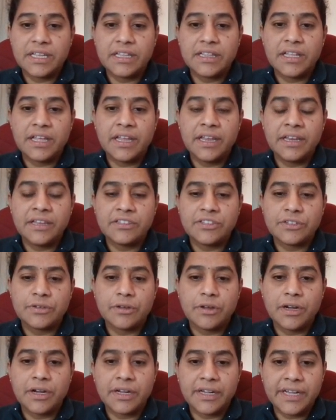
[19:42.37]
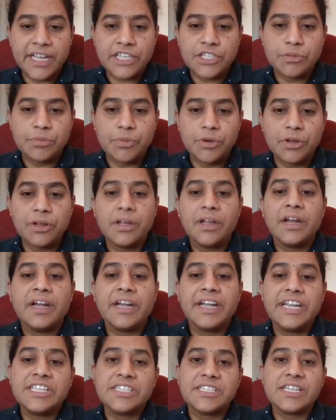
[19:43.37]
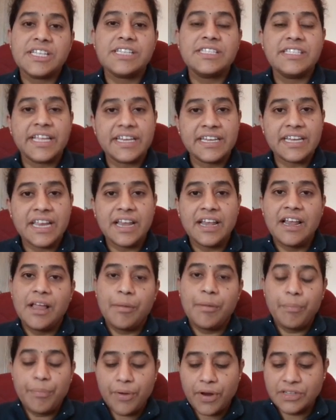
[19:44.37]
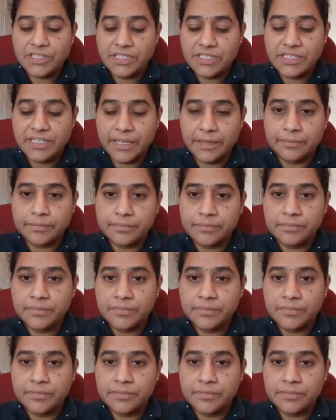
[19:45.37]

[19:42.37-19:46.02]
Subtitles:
in his textbook Digital Signal Processing.